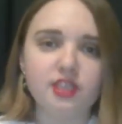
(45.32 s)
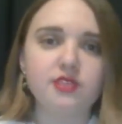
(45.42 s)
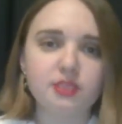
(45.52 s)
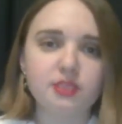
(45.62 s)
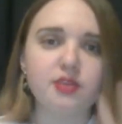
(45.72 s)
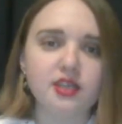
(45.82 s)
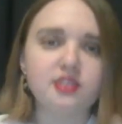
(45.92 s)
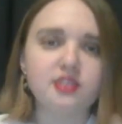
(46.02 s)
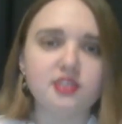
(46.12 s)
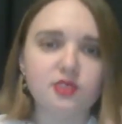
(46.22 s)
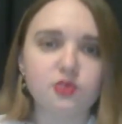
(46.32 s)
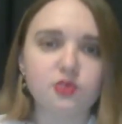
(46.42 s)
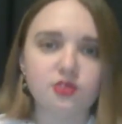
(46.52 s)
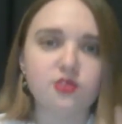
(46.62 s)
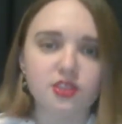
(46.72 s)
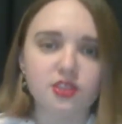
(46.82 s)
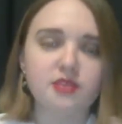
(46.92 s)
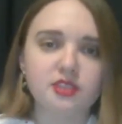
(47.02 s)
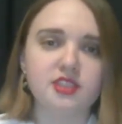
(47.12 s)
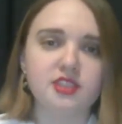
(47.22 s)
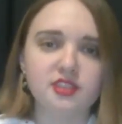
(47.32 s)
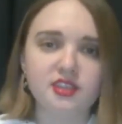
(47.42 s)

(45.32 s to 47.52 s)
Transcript: Give us pluses or something.